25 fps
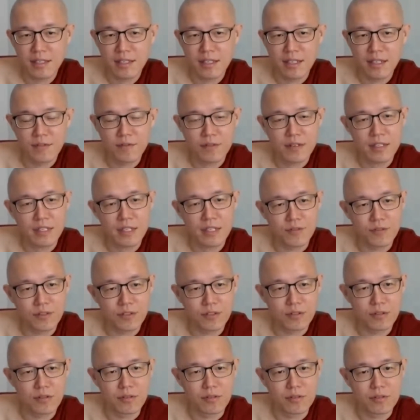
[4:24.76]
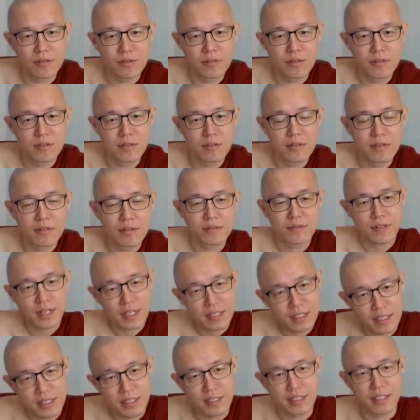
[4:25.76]
even if you
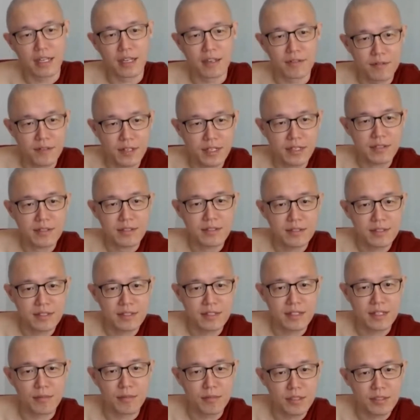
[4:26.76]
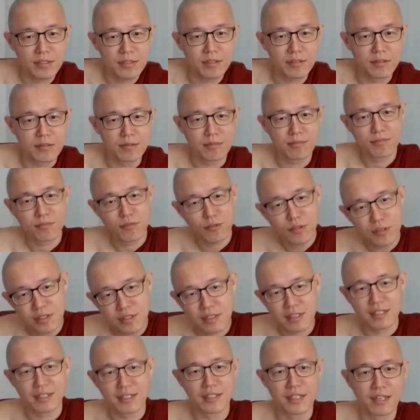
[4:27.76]
fart in their face, that means you put
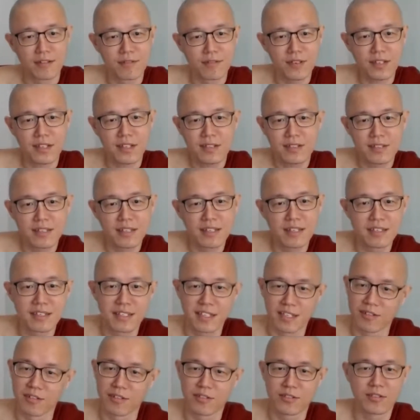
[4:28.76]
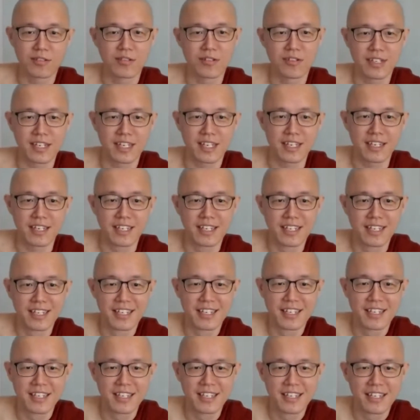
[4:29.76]
in their face, they're also okay.
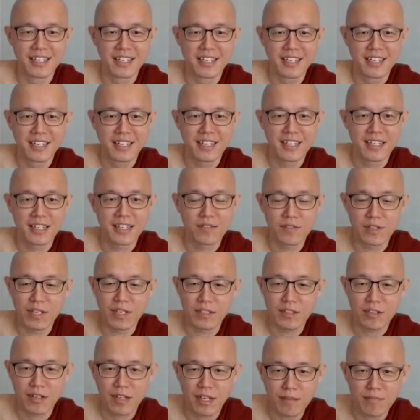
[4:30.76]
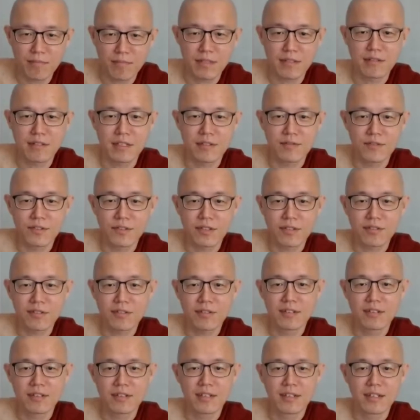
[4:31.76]
If they're not happy with
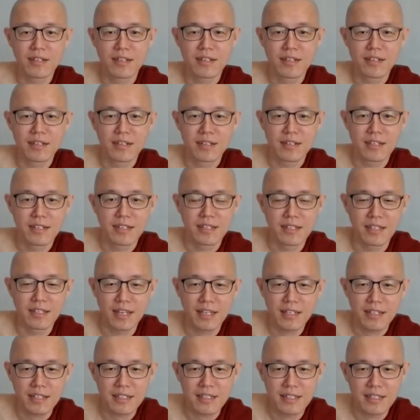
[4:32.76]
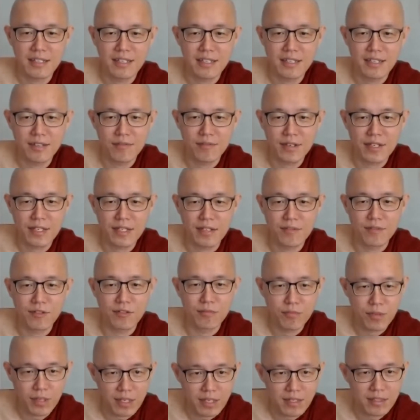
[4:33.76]
you, then even if you
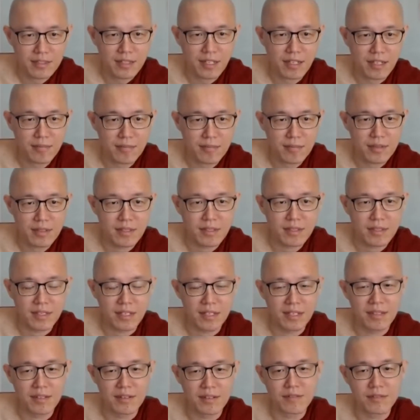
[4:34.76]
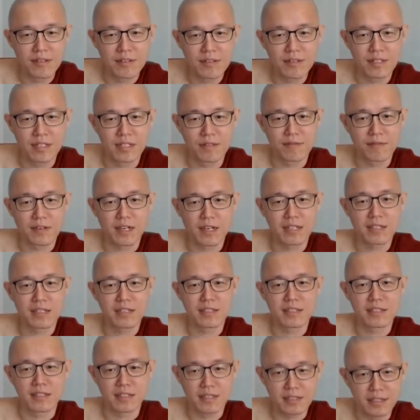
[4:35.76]
praise them, they find
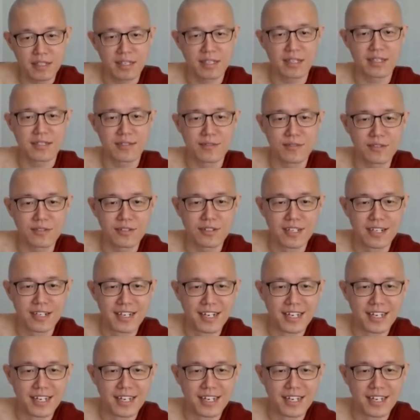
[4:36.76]
it distasteful.